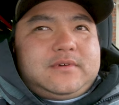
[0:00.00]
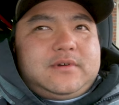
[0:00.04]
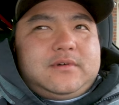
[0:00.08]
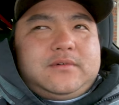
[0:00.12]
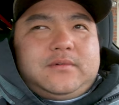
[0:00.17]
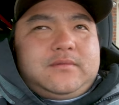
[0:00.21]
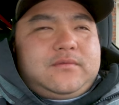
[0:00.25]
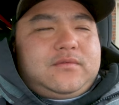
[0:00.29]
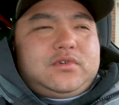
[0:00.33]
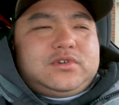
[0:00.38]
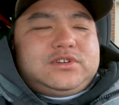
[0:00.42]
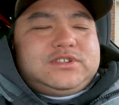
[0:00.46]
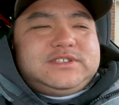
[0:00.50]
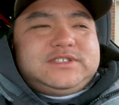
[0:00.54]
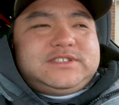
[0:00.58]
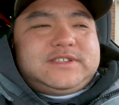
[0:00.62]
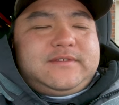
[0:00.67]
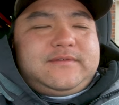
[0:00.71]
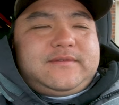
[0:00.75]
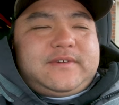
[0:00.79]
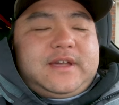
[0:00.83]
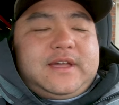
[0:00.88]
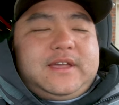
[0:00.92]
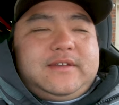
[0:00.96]
or
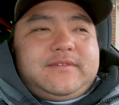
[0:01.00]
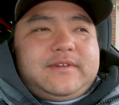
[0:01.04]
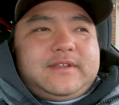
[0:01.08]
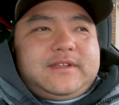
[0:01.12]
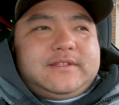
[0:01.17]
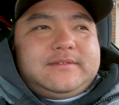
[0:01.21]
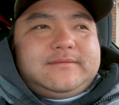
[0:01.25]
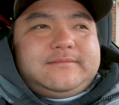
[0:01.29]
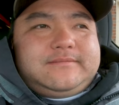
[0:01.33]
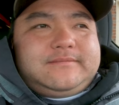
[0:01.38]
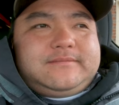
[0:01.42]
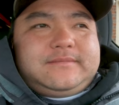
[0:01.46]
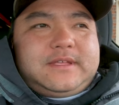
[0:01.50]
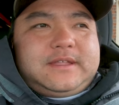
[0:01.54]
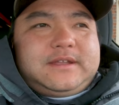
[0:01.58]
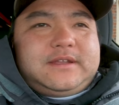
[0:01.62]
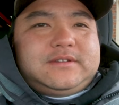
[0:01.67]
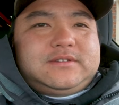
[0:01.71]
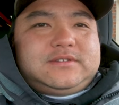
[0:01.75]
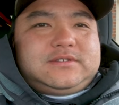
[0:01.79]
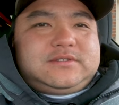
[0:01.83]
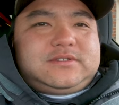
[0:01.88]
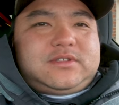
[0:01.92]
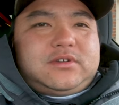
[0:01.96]
14.75, and
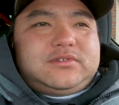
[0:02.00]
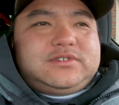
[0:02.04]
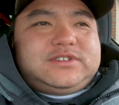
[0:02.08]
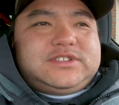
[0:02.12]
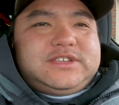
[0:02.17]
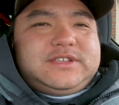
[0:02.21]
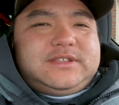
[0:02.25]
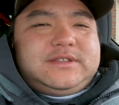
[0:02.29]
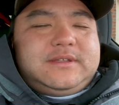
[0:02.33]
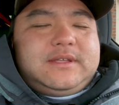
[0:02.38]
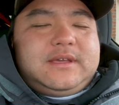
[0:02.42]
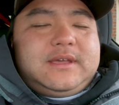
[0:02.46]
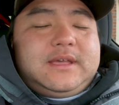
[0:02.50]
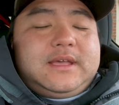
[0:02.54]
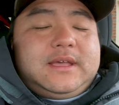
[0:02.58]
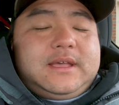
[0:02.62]
a 13.